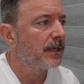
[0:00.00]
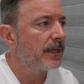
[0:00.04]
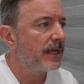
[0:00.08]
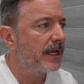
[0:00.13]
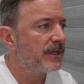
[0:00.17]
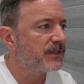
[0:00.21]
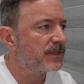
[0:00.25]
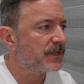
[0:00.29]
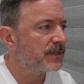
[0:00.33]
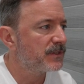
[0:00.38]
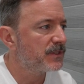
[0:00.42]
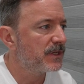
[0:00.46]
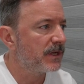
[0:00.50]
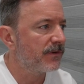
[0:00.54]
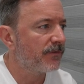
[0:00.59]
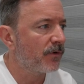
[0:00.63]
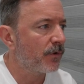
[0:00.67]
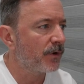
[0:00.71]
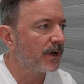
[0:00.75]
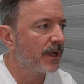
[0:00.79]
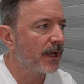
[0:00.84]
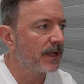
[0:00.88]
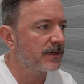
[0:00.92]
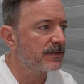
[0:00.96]
As you can see, I've
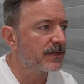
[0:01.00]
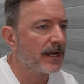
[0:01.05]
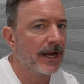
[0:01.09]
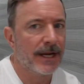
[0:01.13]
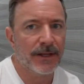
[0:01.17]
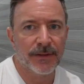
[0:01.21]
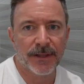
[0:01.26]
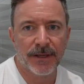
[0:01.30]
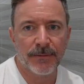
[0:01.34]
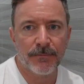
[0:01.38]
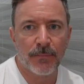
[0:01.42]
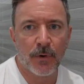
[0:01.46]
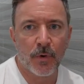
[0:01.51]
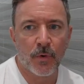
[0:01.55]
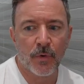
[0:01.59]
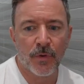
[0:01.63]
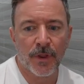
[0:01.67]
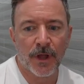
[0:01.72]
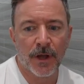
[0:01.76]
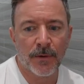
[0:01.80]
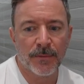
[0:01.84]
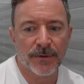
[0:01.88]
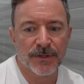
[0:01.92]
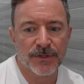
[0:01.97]
already got Thailand pulled
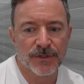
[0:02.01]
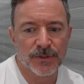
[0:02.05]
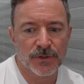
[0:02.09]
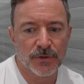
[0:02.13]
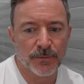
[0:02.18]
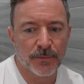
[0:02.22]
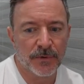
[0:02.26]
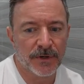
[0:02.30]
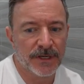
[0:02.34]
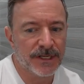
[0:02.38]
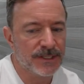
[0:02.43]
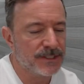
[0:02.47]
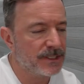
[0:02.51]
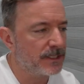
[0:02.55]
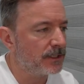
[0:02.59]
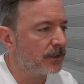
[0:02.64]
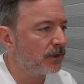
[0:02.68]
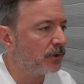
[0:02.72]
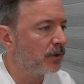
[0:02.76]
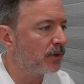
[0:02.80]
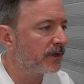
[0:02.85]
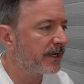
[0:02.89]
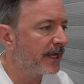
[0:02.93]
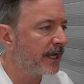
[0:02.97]
up. It's super easy to
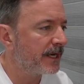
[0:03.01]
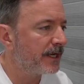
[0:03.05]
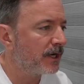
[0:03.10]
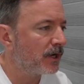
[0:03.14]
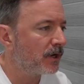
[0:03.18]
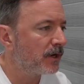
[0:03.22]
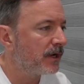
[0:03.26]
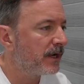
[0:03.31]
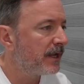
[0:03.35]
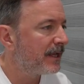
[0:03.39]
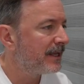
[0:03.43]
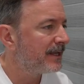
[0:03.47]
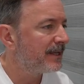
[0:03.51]
look at here.